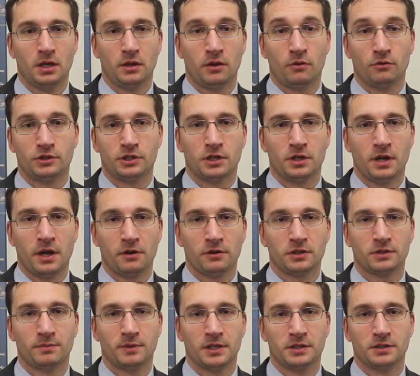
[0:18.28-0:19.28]
Though it's
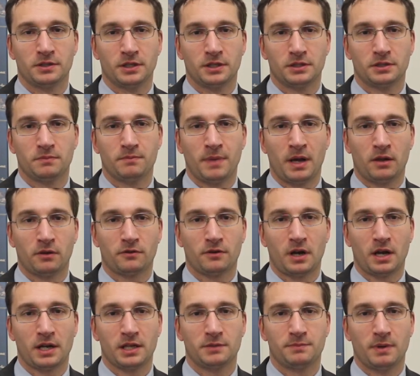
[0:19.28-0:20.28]
generics business,
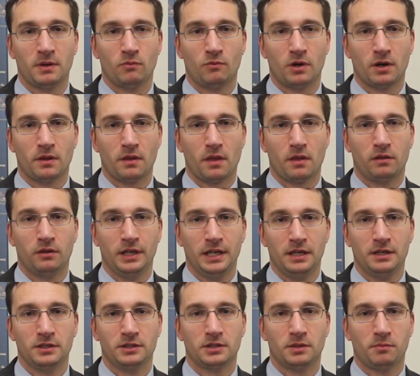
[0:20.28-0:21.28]
Mallinckrodt has been one of the
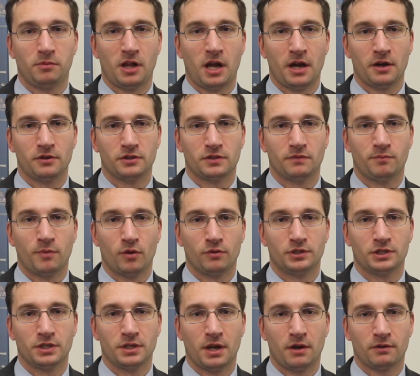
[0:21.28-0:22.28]
leading suppliers of both
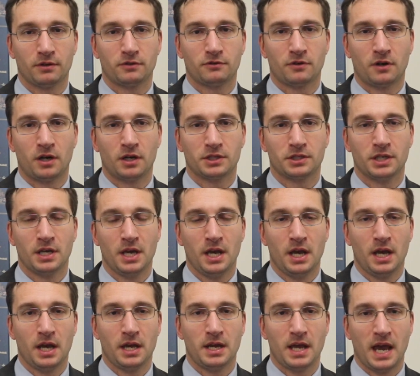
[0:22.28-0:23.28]
generic drugs
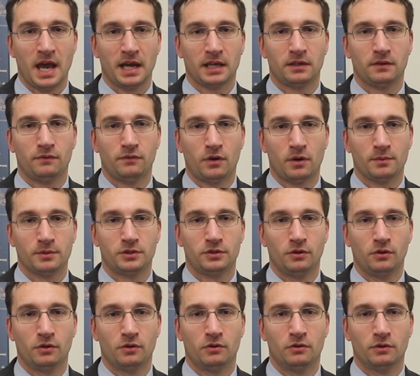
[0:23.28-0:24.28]
and active
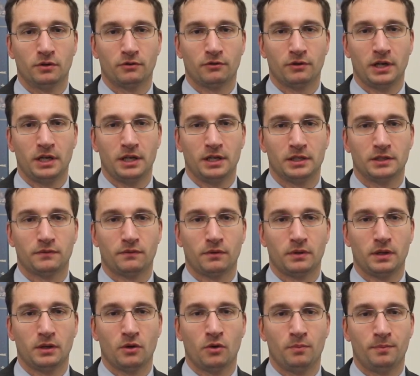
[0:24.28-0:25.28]
pharmaceutical ingredients for
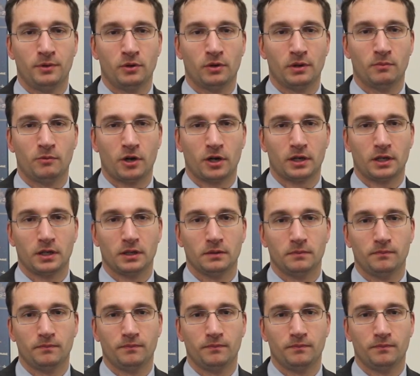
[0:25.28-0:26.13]
the opioid market.